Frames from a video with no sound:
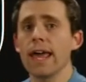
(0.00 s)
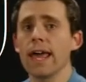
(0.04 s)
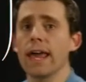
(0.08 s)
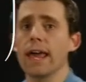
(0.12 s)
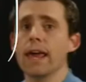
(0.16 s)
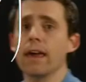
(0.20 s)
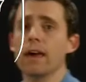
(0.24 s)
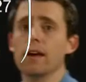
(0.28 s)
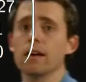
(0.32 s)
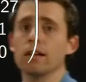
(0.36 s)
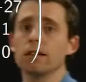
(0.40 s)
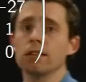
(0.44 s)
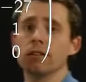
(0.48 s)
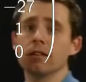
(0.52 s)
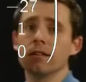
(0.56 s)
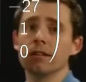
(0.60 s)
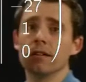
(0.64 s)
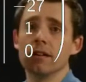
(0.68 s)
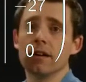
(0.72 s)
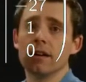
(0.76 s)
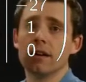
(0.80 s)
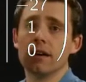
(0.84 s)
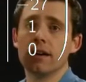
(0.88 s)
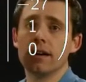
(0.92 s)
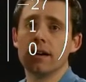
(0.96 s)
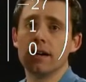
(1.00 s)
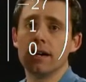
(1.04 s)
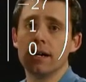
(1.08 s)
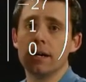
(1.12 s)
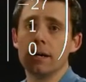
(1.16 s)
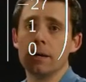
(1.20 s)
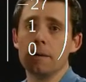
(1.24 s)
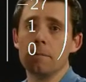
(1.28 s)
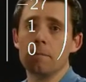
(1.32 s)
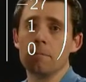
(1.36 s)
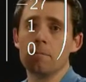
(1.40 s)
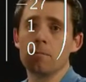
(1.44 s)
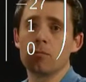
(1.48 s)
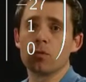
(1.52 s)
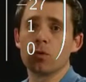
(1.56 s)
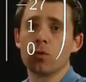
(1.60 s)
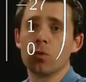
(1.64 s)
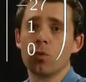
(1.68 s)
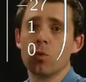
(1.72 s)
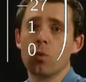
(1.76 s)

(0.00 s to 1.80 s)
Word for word: And um,